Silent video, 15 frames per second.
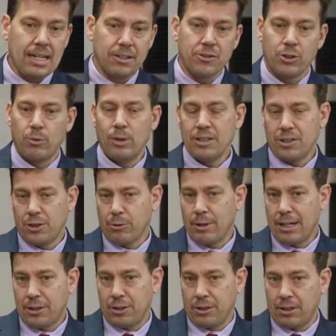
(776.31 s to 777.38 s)
And so once
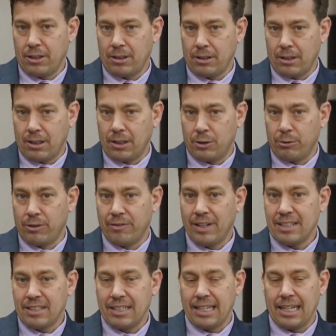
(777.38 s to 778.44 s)
direction to
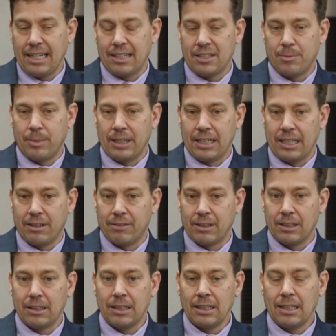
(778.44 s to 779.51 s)
investigate has been
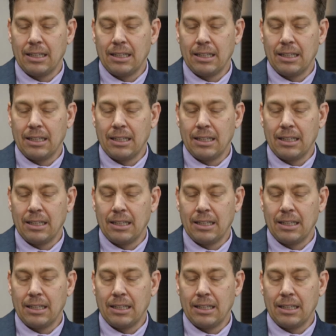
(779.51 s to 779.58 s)
given,